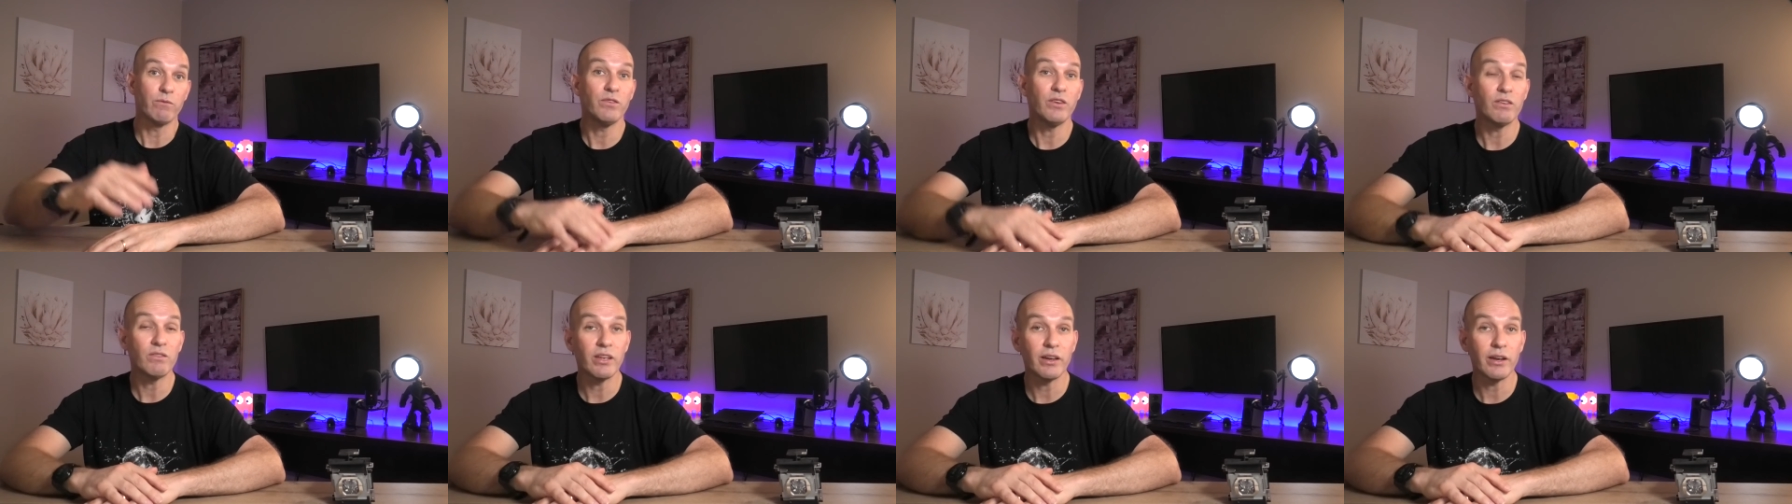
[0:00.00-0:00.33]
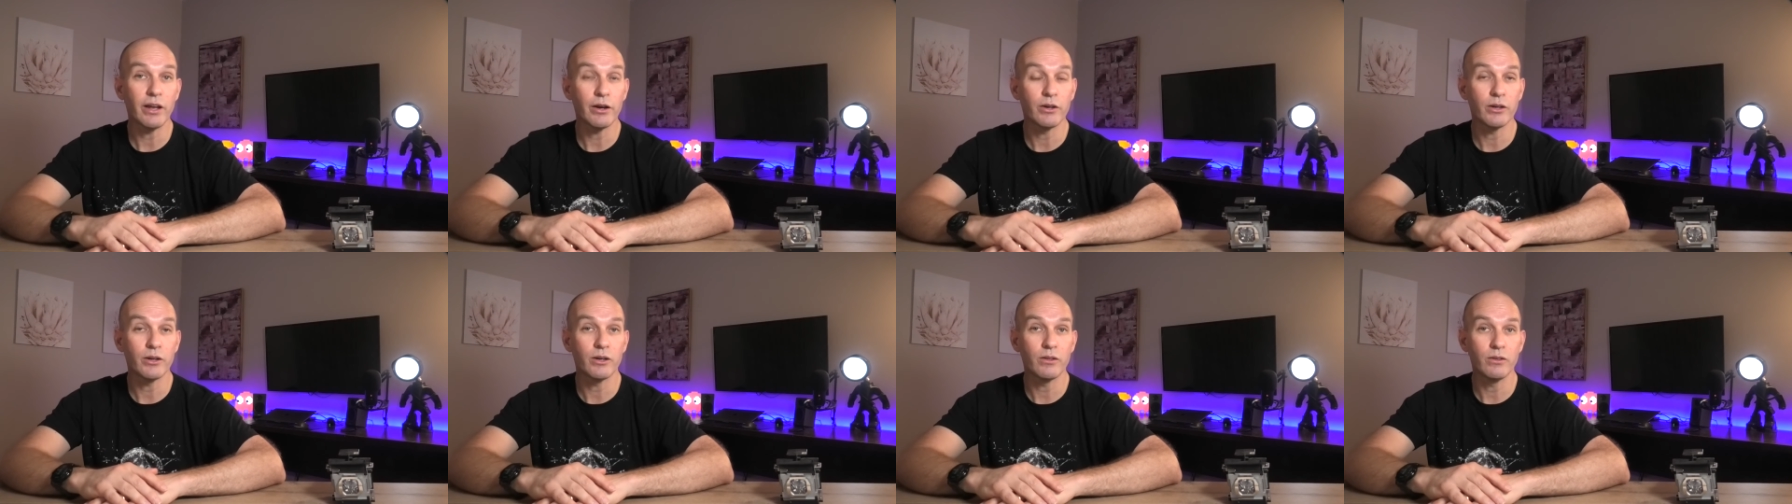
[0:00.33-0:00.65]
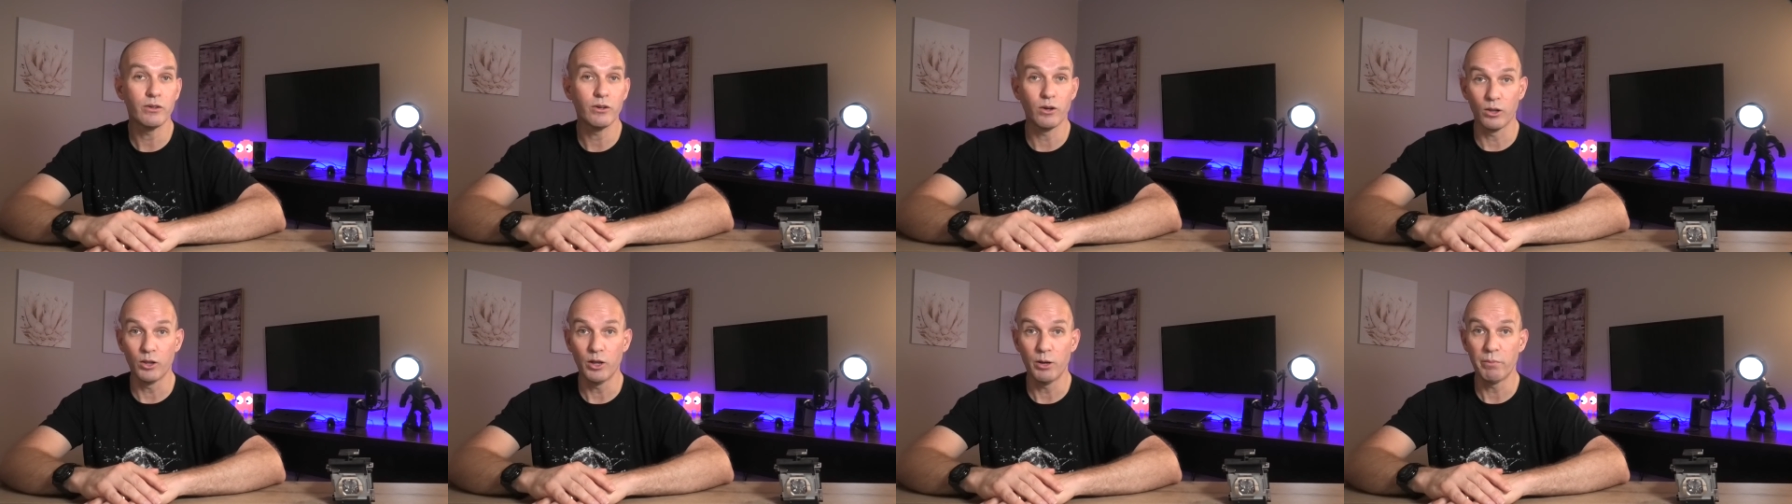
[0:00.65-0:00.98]
1,500
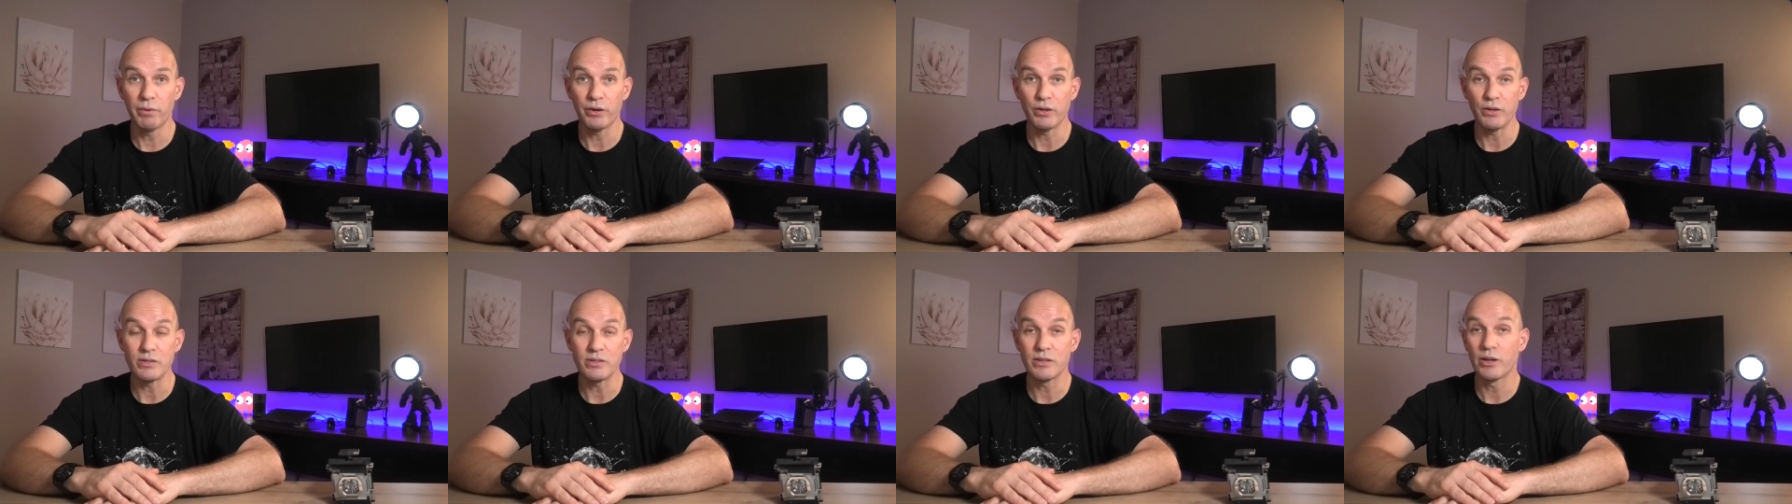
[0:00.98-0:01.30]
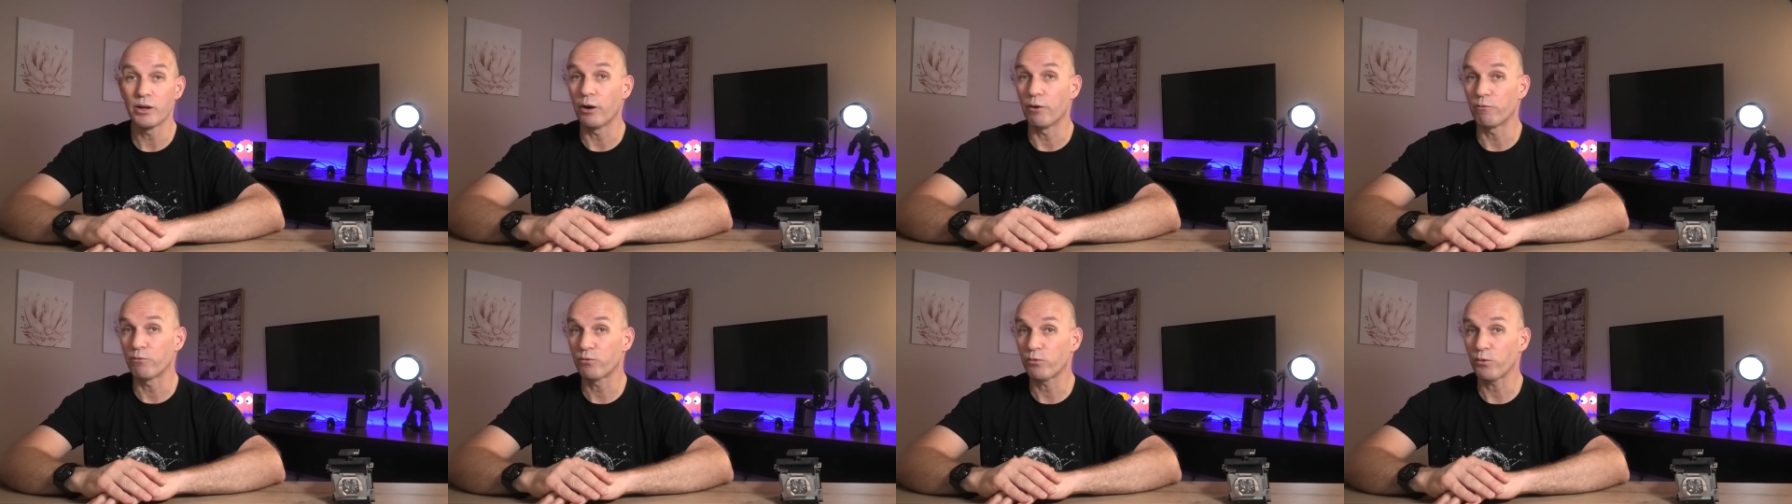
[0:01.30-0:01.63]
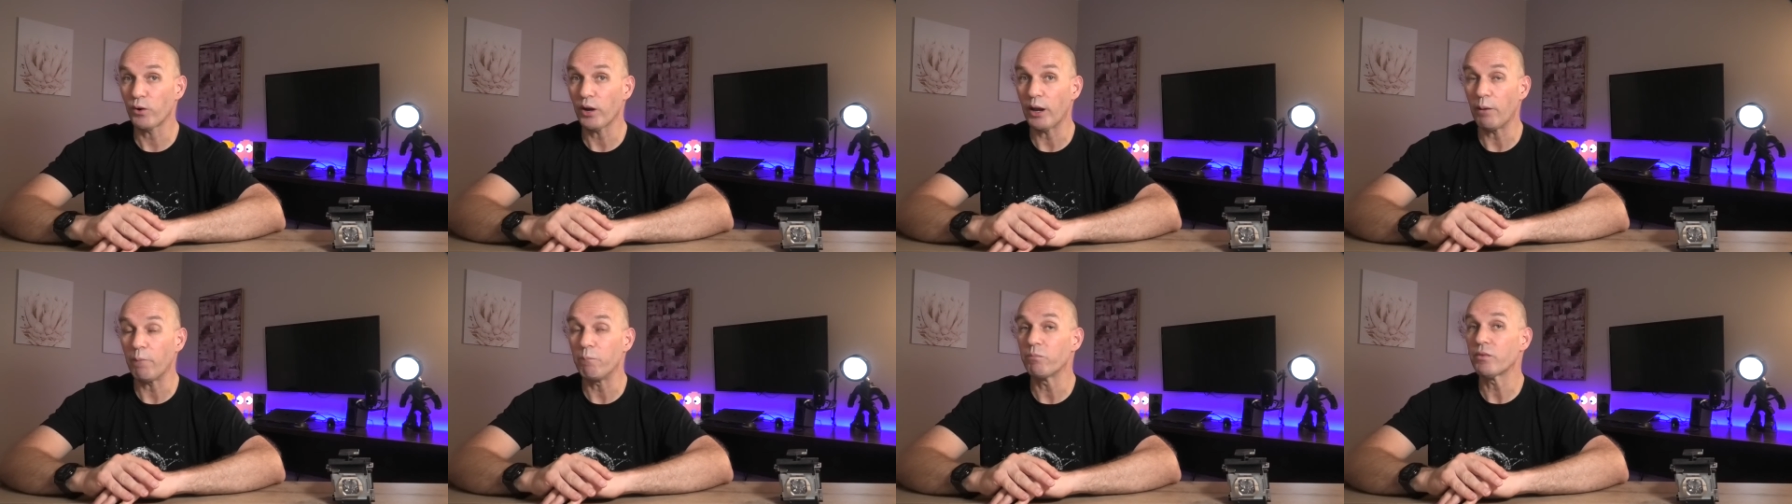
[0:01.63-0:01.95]
kilometers of
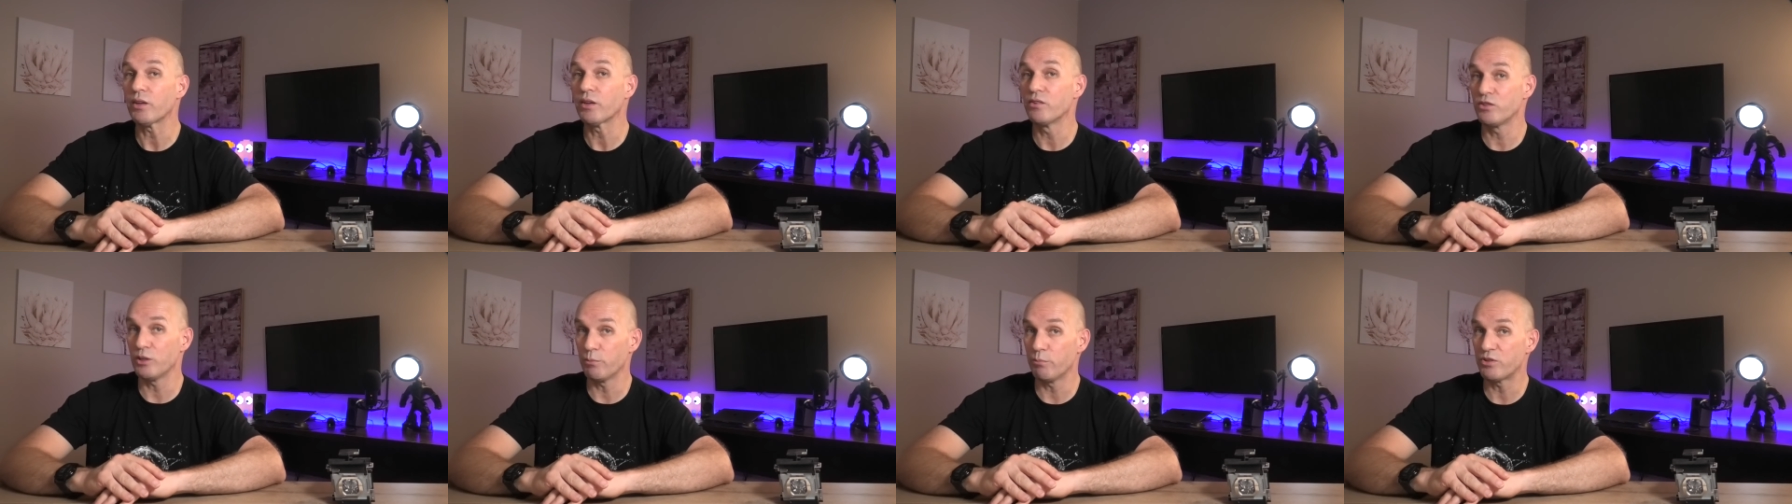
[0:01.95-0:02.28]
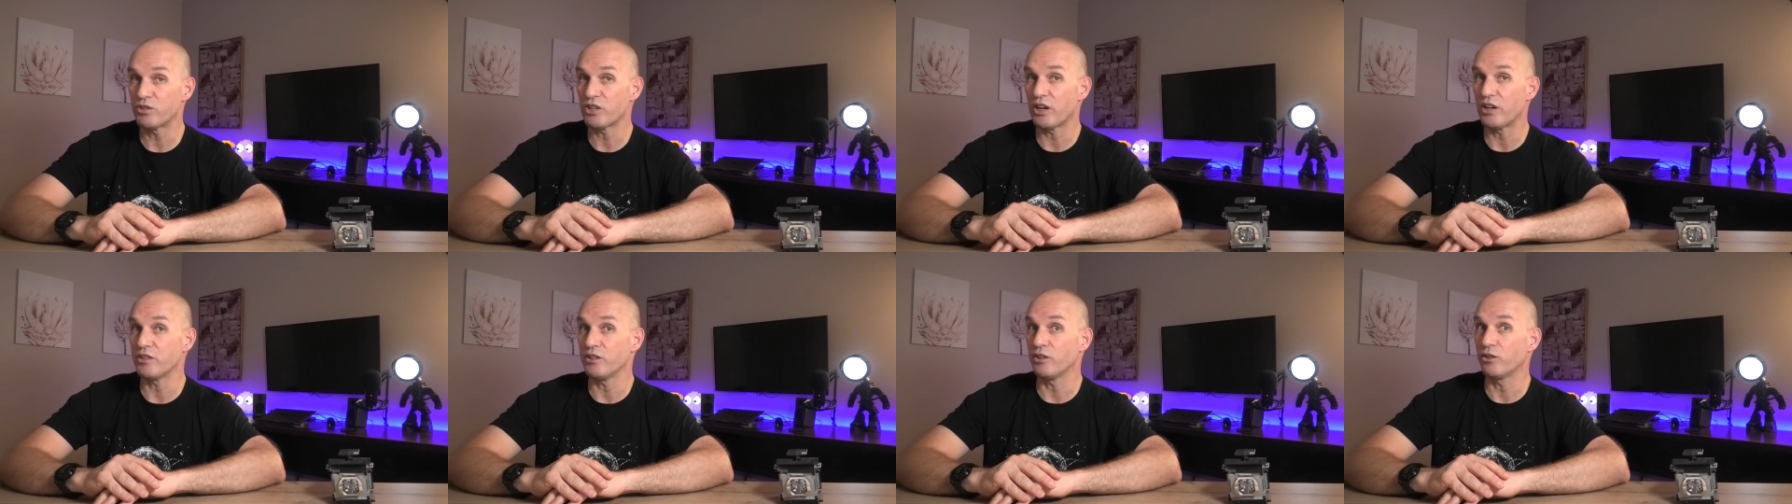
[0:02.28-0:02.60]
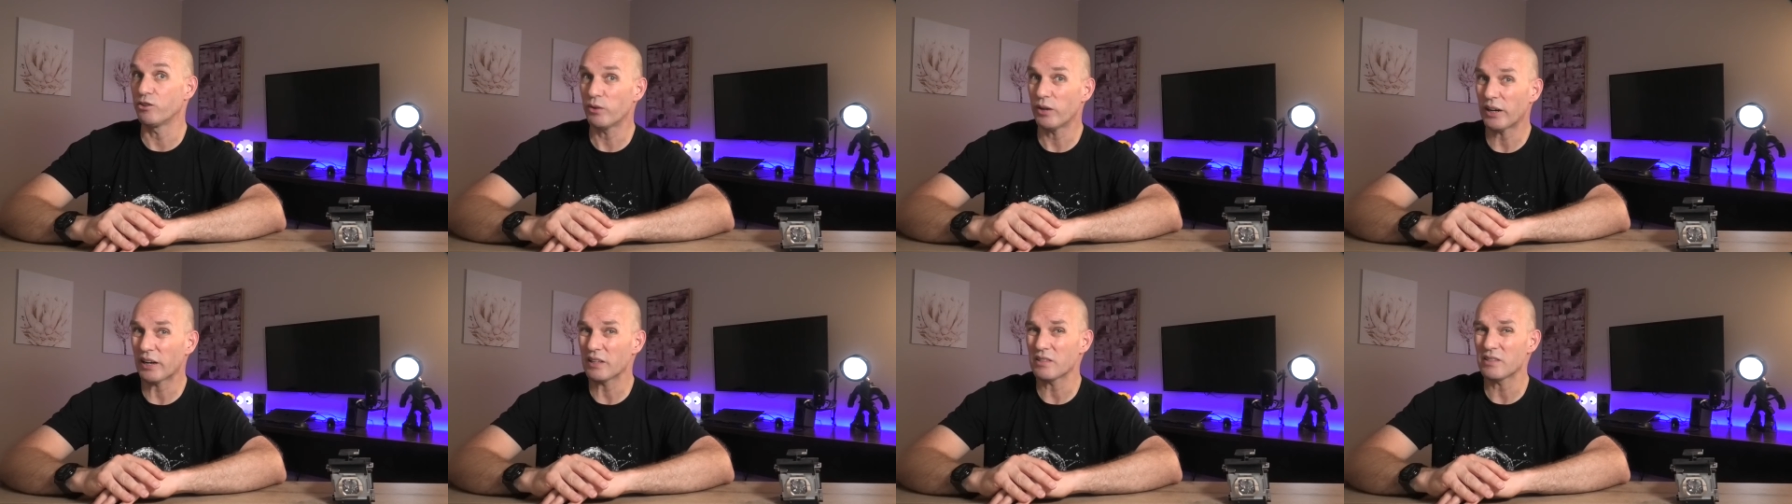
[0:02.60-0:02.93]
free supercharging
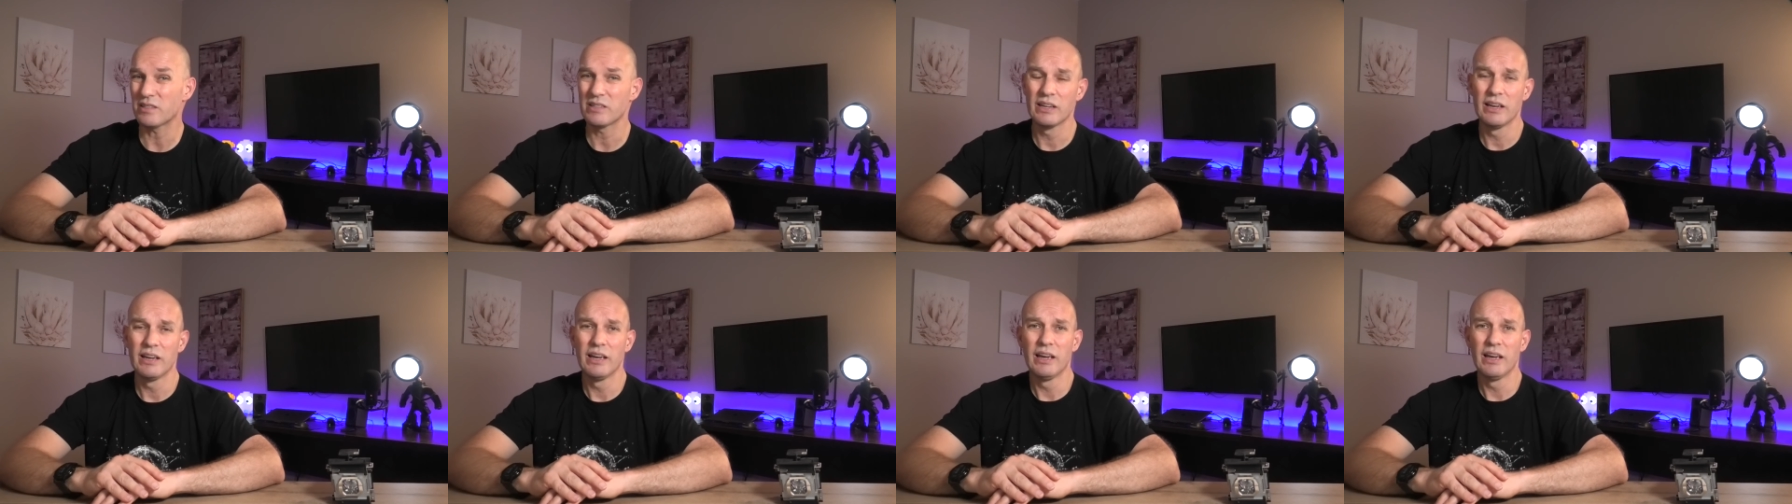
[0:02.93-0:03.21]
credits.